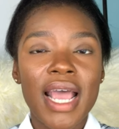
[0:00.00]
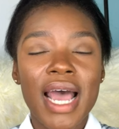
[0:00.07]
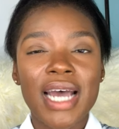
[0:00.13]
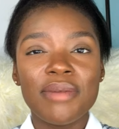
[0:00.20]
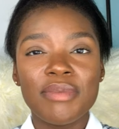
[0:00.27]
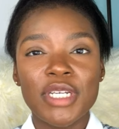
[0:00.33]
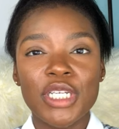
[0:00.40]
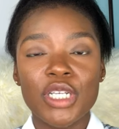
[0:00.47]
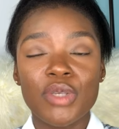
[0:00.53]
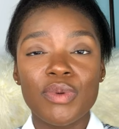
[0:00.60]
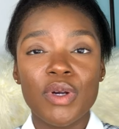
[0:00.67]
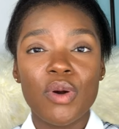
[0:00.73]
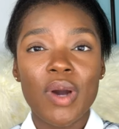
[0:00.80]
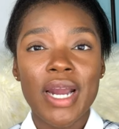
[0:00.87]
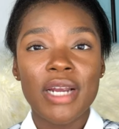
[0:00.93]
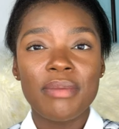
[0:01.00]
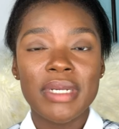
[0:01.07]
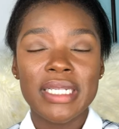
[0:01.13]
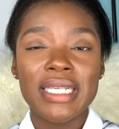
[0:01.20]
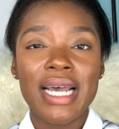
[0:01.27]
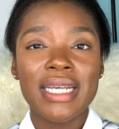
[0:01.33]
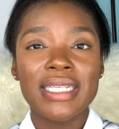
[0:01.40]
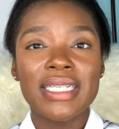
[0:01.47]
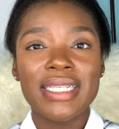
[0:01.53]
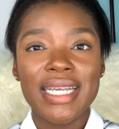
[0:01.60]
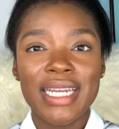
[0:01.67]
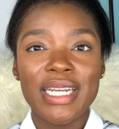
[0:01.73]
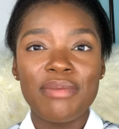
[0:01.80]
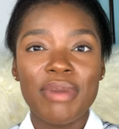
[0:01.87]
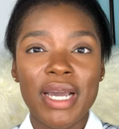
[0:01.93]
admissions requirements as
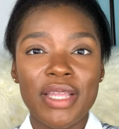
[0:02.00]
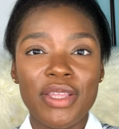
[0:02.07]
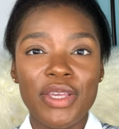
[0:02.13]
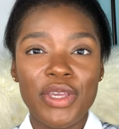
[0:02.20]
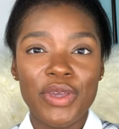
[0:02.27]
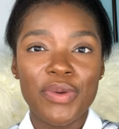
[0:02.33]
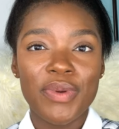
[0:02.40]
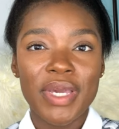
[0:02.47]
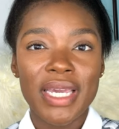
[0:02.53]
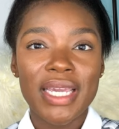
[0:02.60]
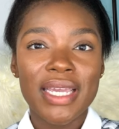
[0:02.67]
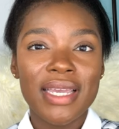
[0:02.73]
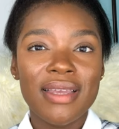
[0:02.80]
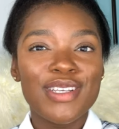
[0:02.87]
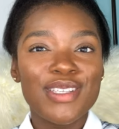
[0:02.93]
stated by the UWI.